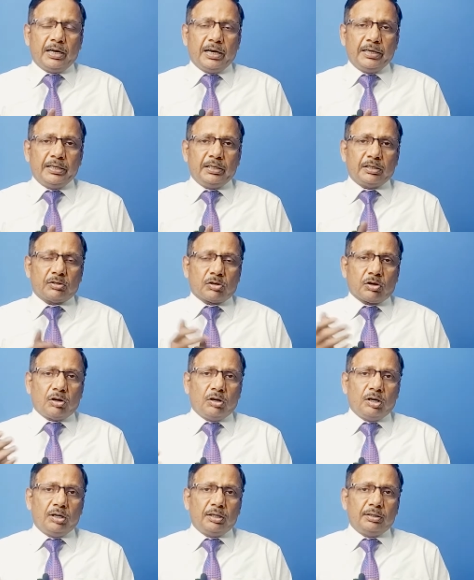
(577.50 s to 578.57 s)
I
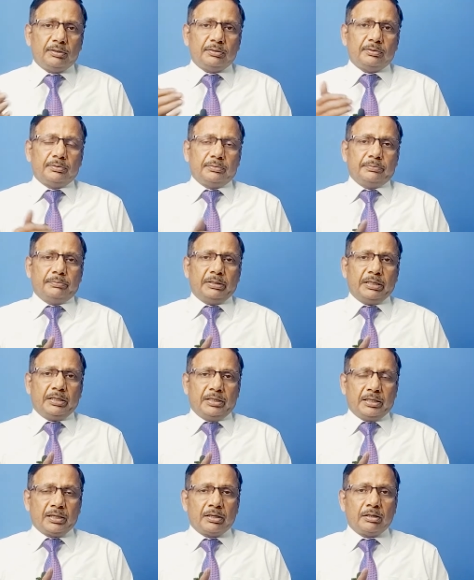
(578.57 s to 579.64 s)
call my
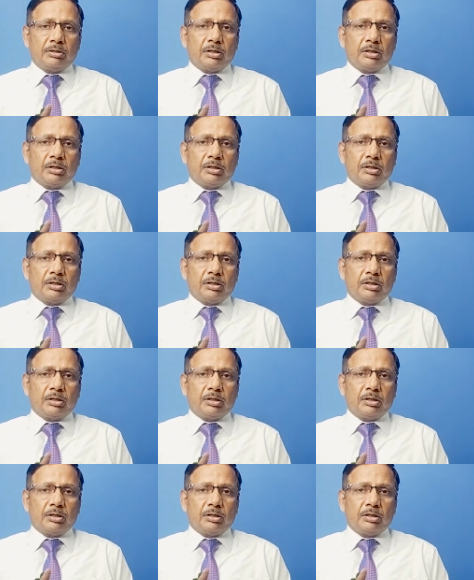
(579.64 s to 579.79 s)
younger